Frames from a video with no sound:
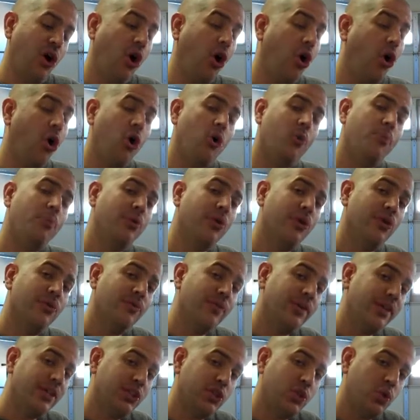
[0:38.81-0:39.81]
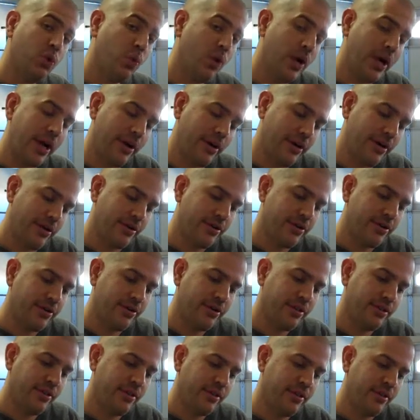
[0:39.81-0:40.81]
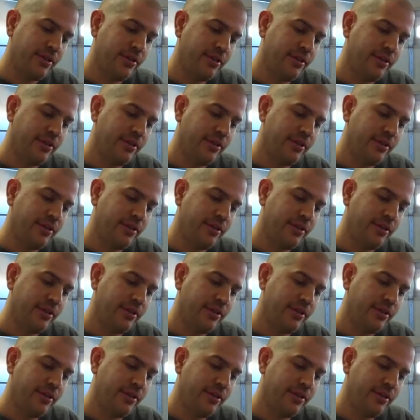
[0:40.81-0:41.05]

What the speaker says: all perfect squares